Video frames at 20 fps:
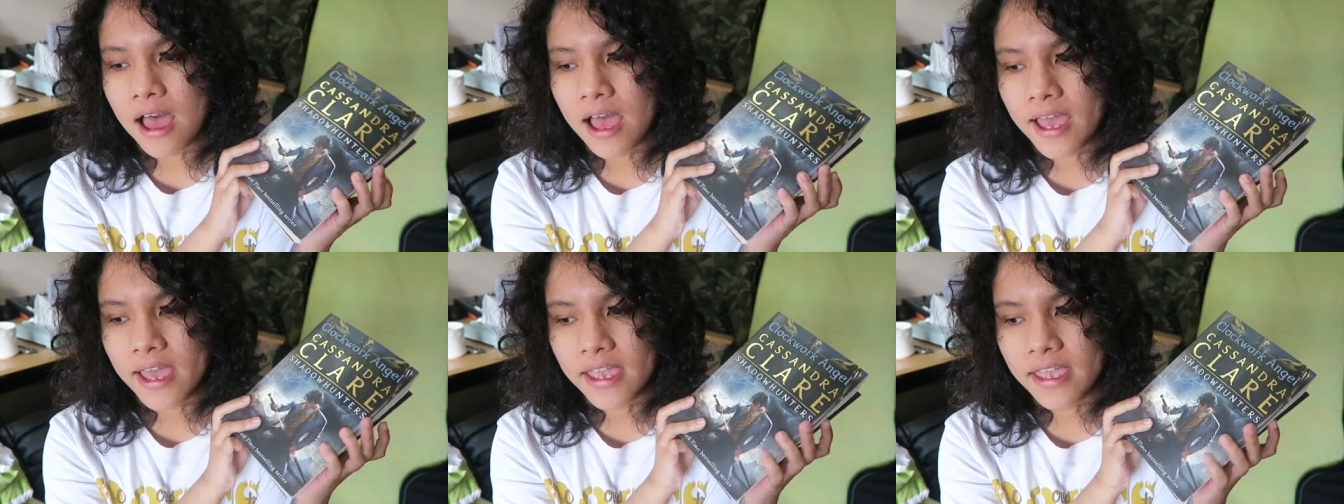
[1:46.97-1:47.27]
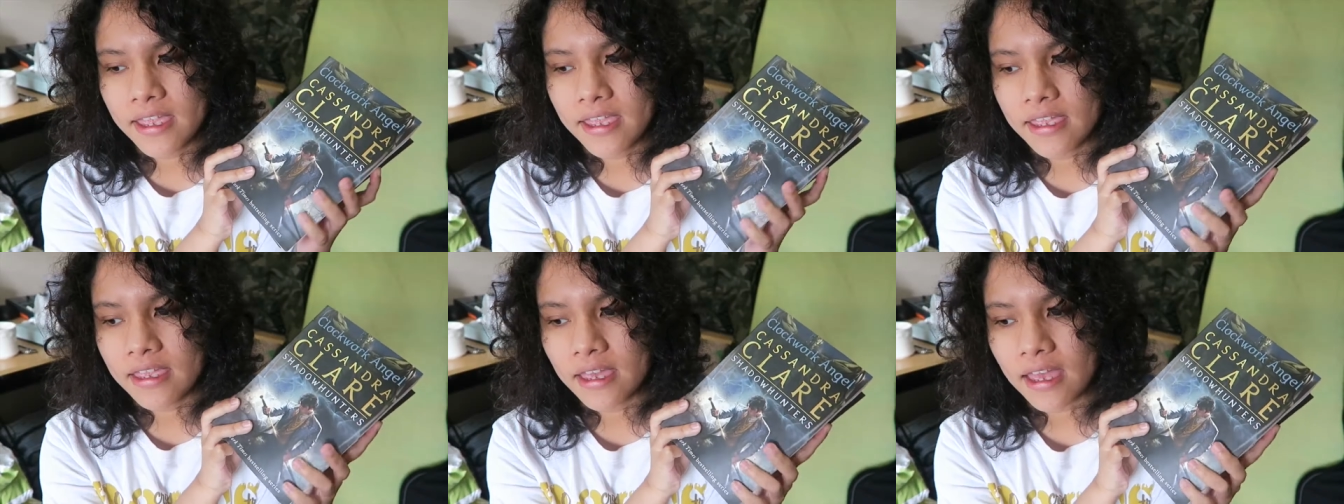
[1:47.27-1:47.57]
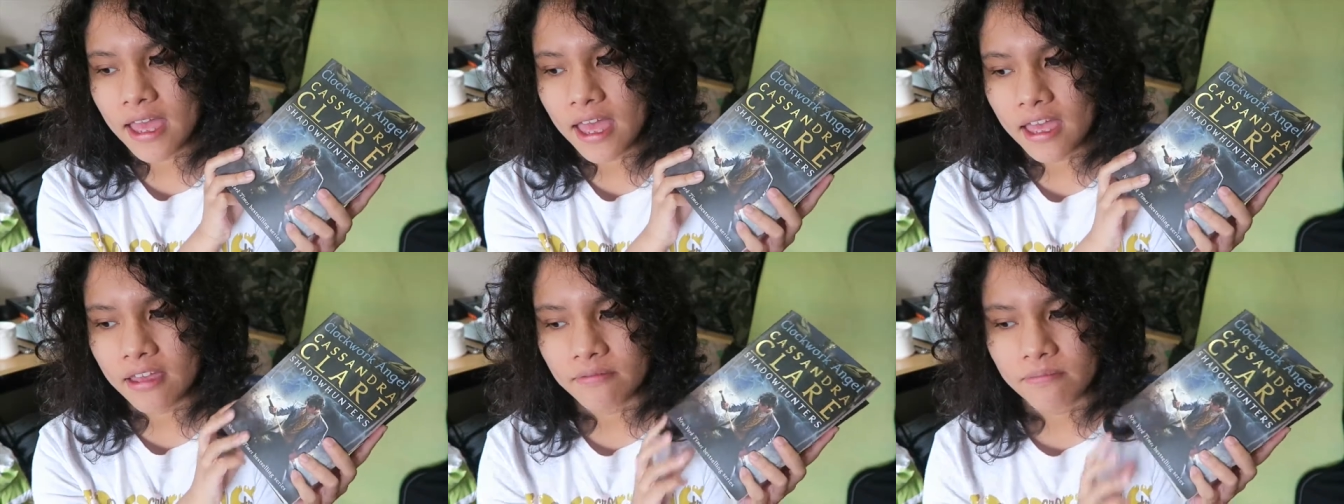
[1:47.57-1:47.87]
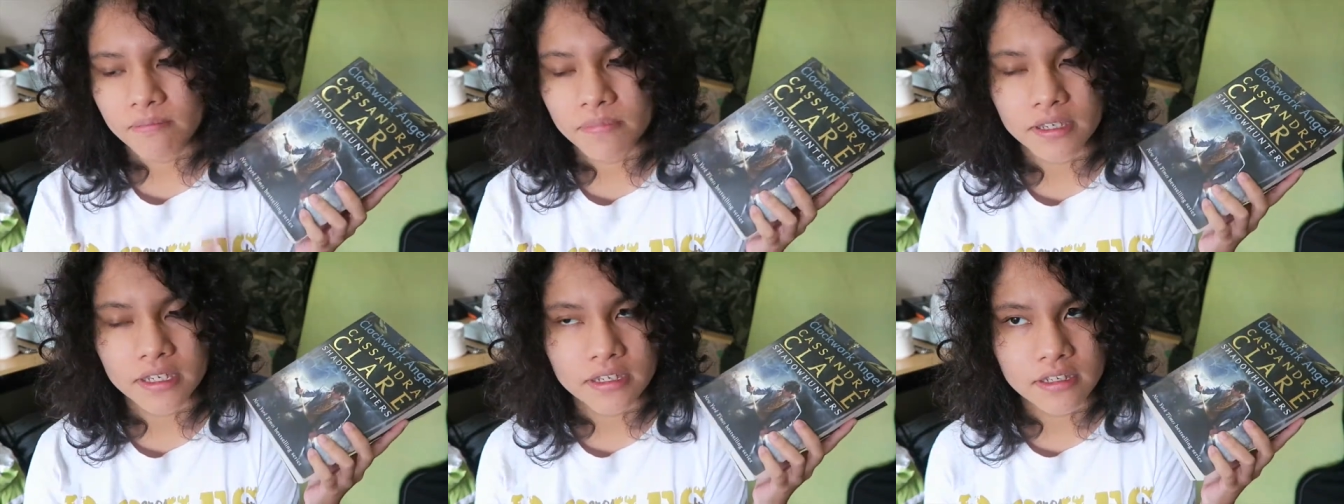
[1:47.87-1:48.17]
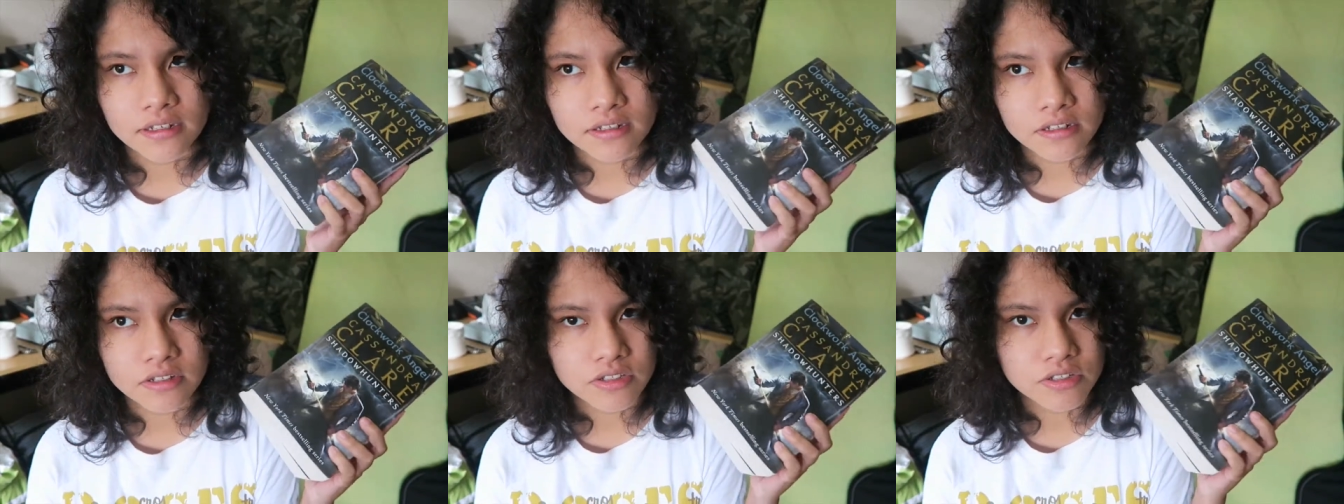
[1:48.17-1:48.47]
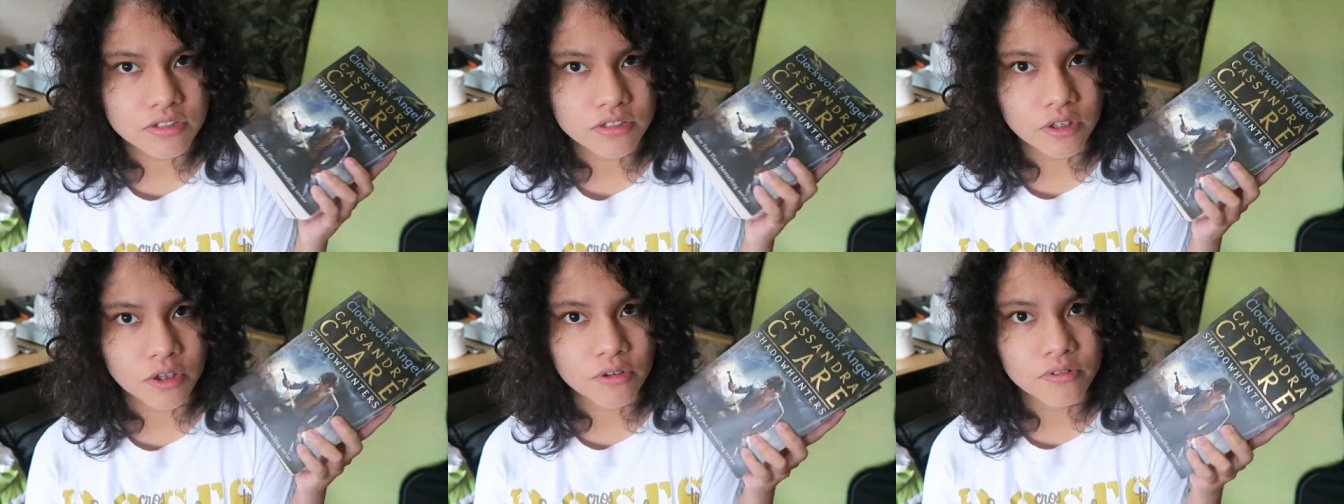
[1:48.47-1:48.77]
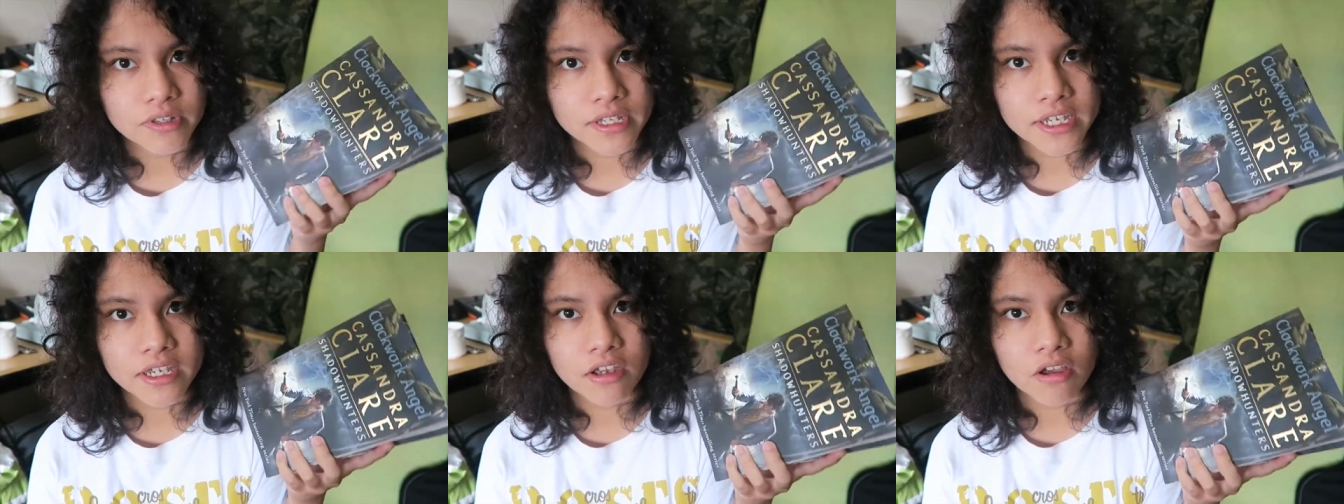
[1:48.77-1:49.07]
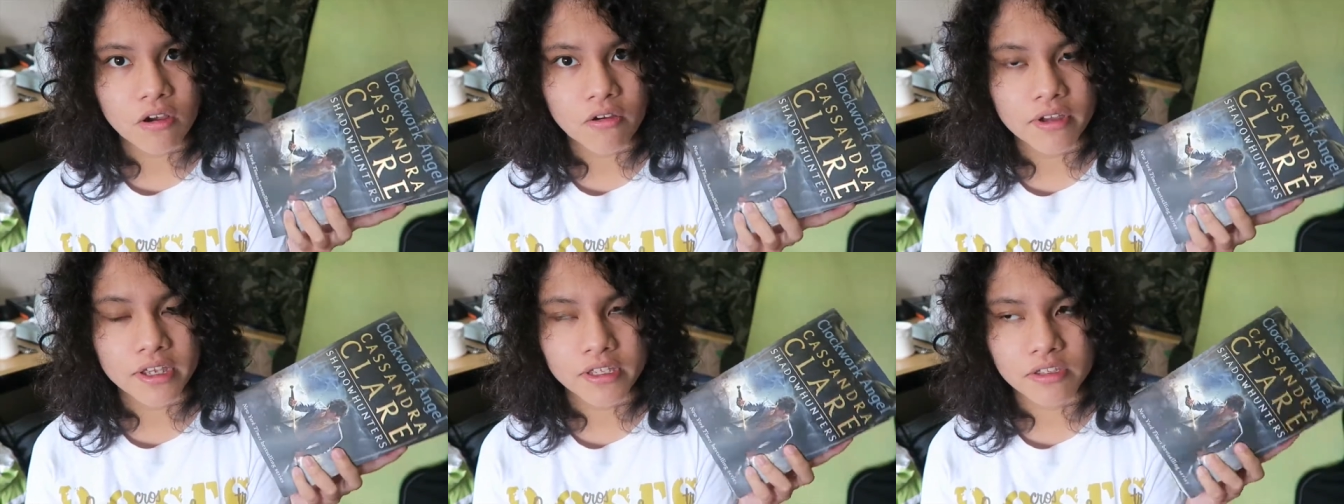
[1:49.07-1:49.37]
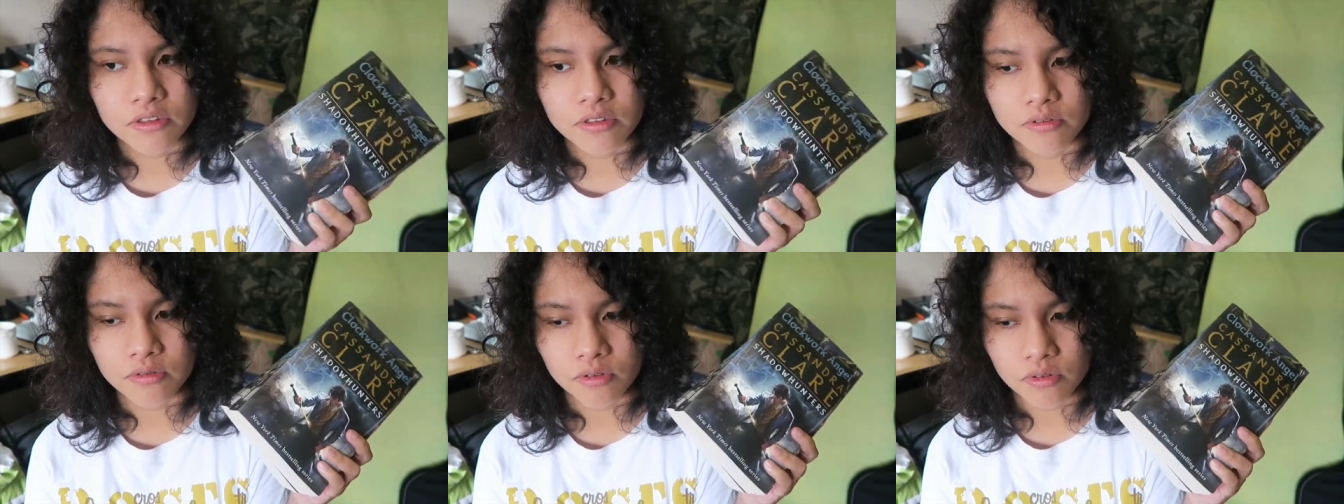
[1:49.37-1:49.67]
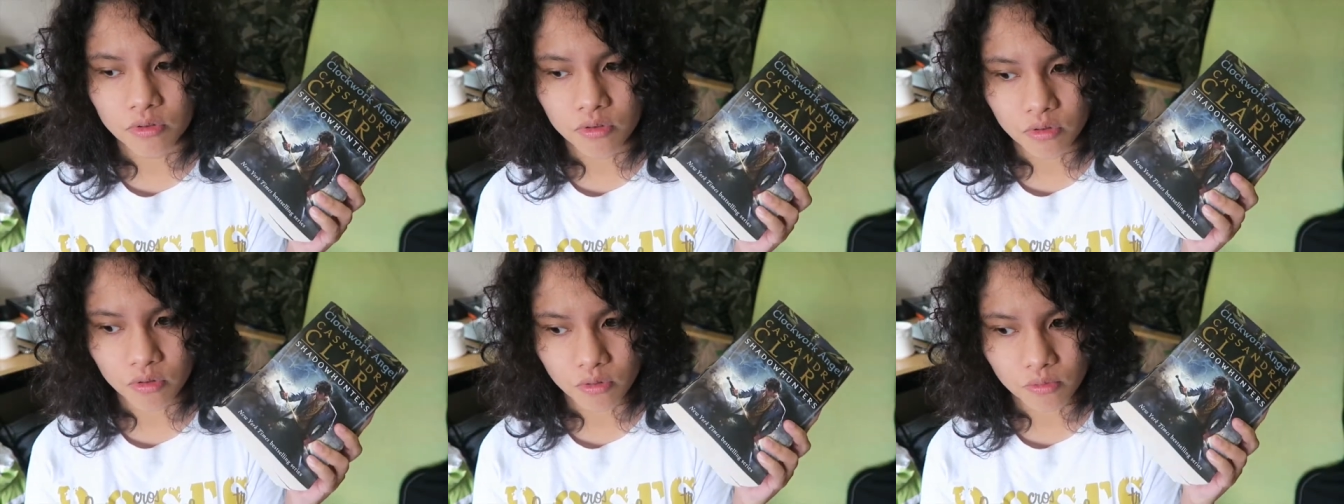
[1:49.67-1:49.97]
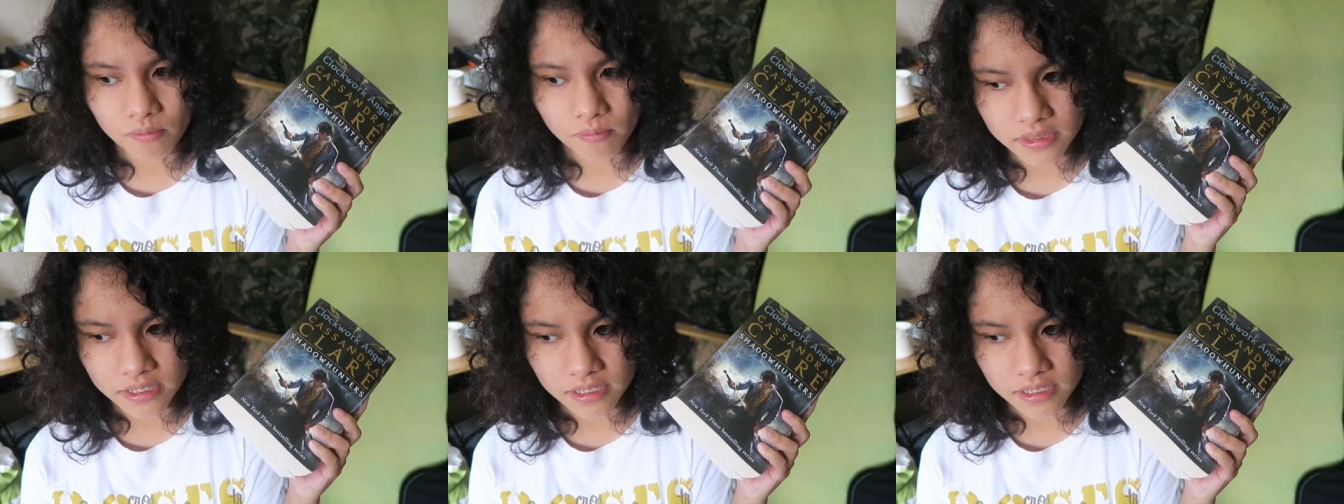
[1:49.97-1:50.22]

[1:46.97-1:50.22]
I have been slowly going through